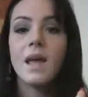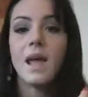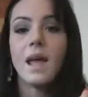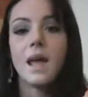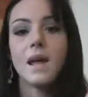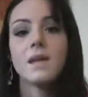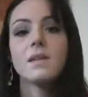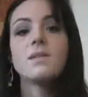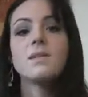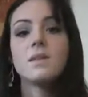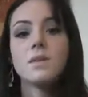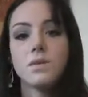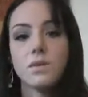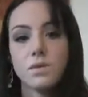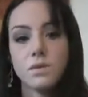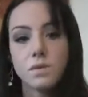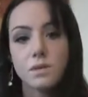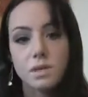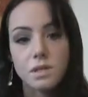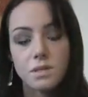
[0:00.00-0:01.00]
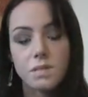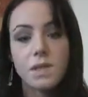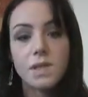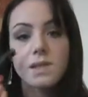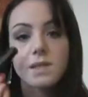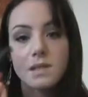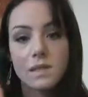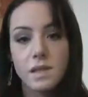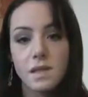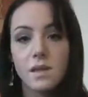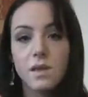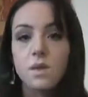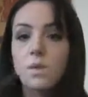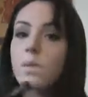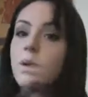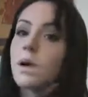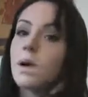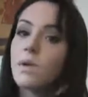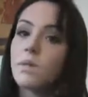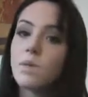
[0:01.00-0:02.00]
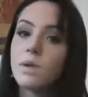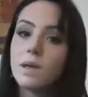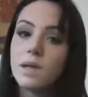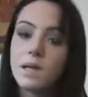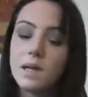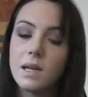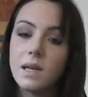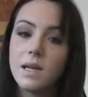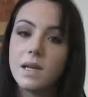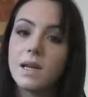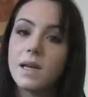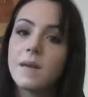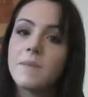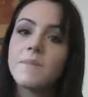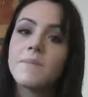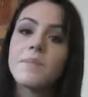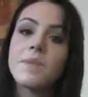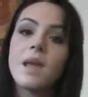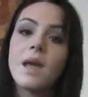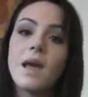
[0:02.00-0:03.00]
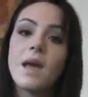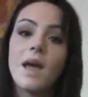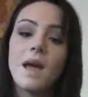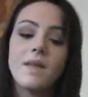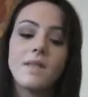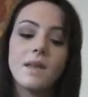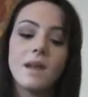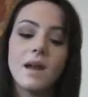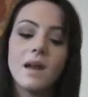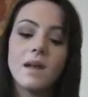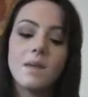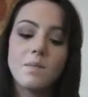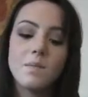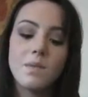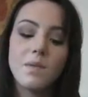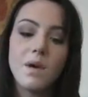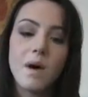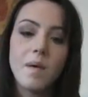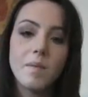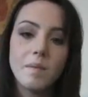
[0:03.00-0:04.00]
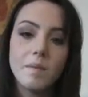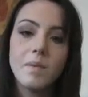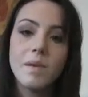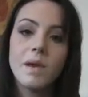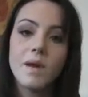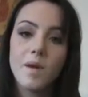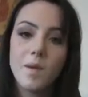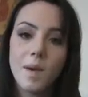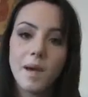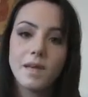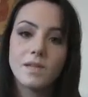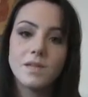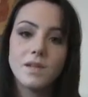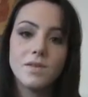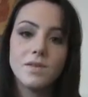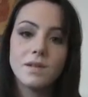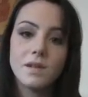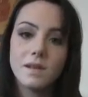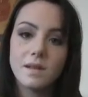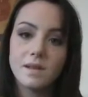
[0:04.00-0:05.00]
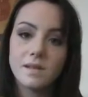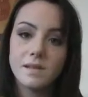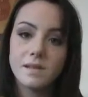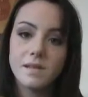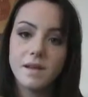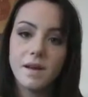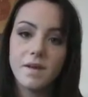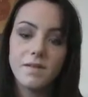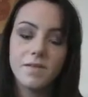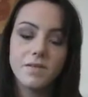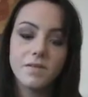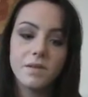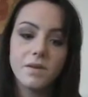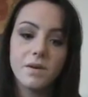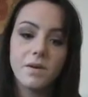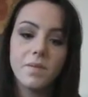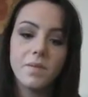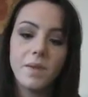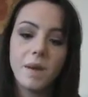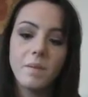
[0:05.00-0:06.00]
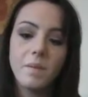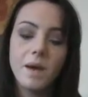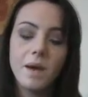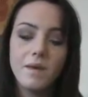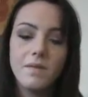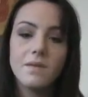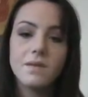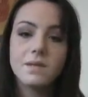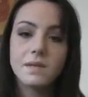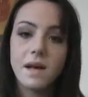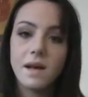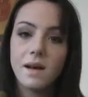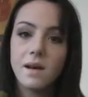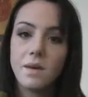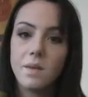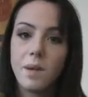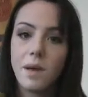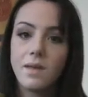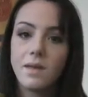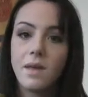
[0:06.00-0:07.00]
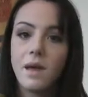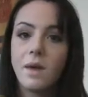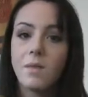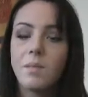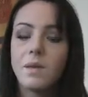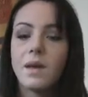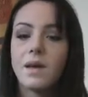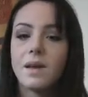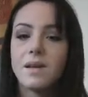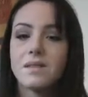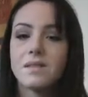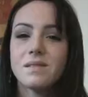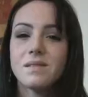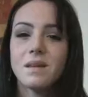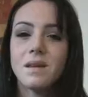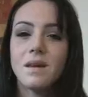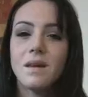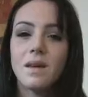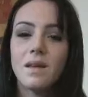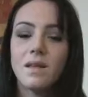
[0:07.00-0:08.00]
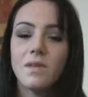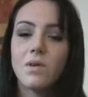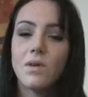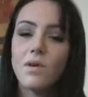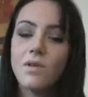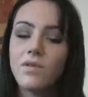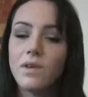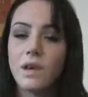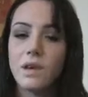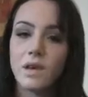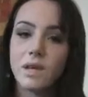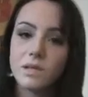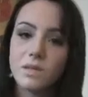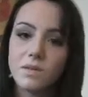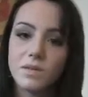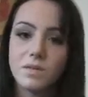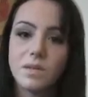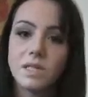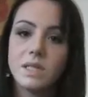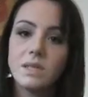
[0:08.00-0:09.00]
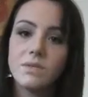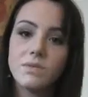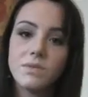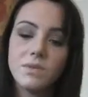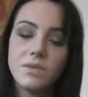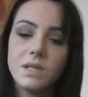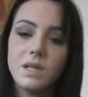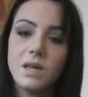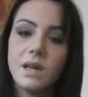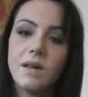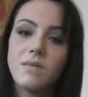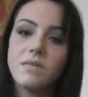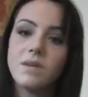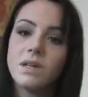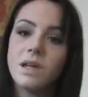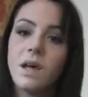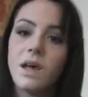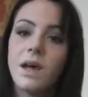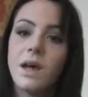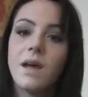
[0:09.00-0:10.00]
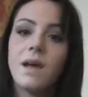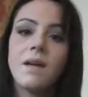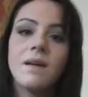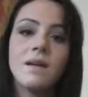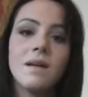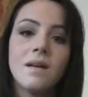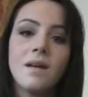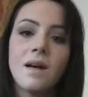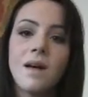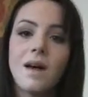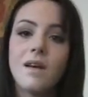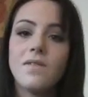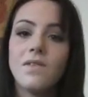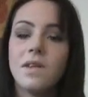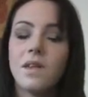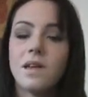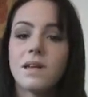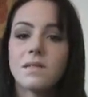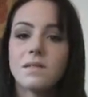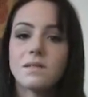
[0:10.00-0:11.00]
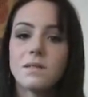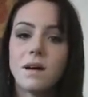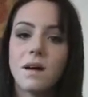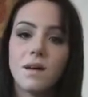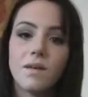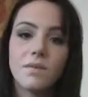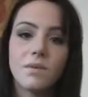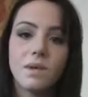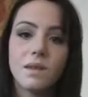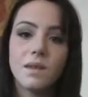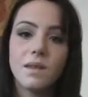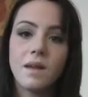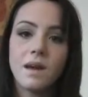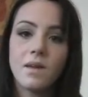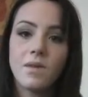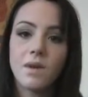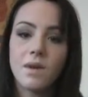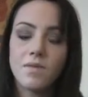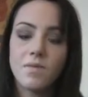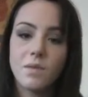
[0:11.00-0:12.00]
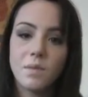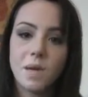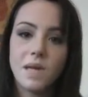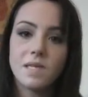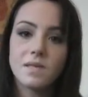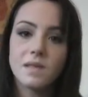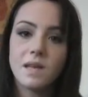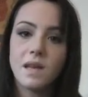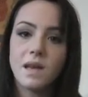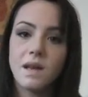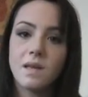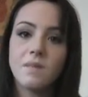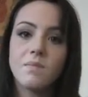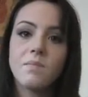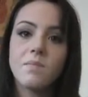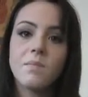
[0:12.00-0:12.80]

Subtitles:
and to use some concealer where I really need it. And then I can probably go back to using this stuff. So I'm kind of excited about that because the whole foundation routine every day, I feel like it's not really that great for my skin,